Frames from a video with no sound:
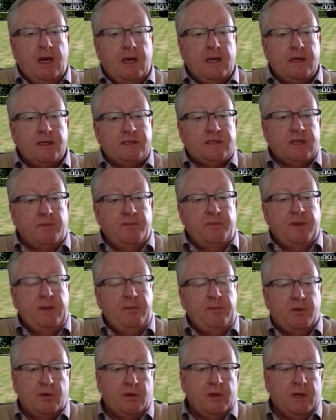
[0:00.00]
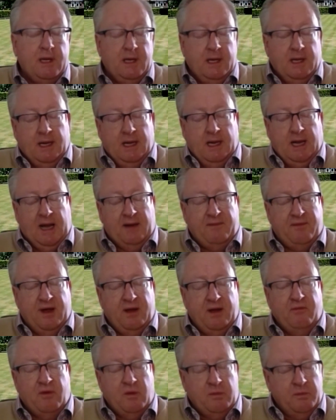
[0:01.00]
Some people have a
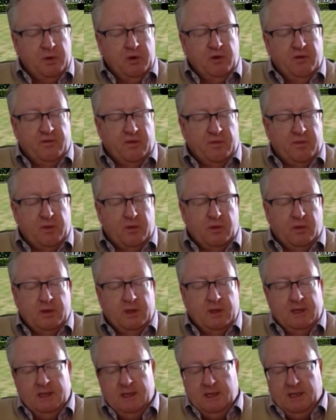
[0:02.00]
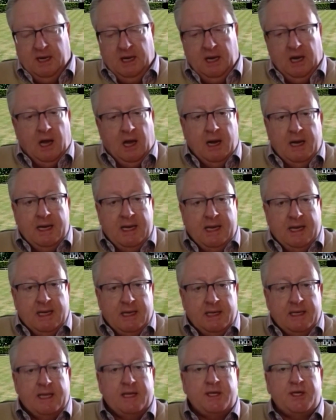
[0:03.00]
removable lining
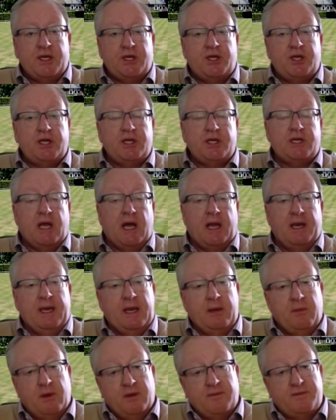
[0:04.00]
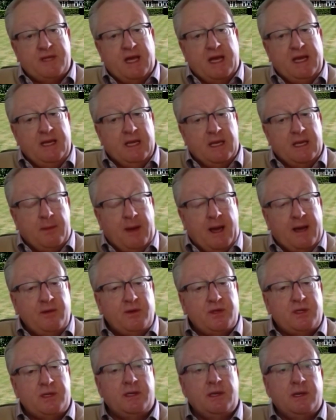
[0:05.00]
in their ditches and they will have taken them
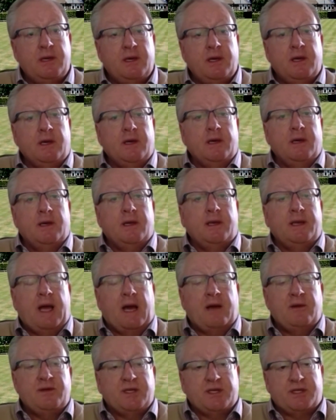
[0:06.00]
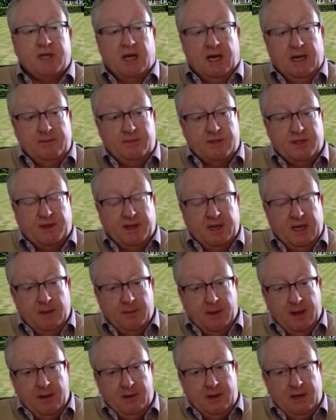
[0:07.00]
out. Now's the time to think
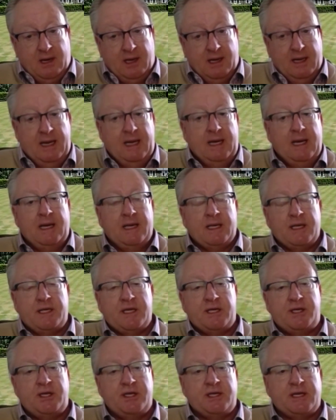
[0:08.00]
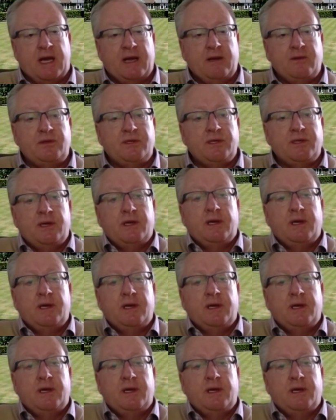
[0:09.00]
about cleaning the ditches out.